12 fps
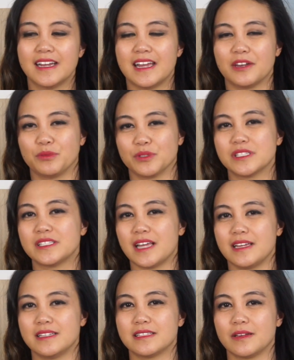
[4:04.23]
It will
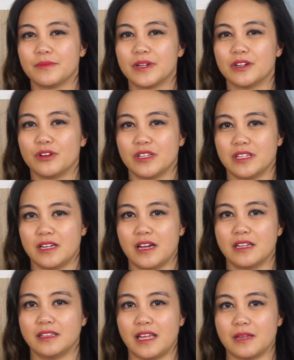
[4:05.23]
say somewhere on the
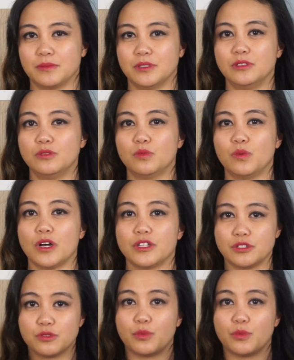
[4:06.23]
yarn label what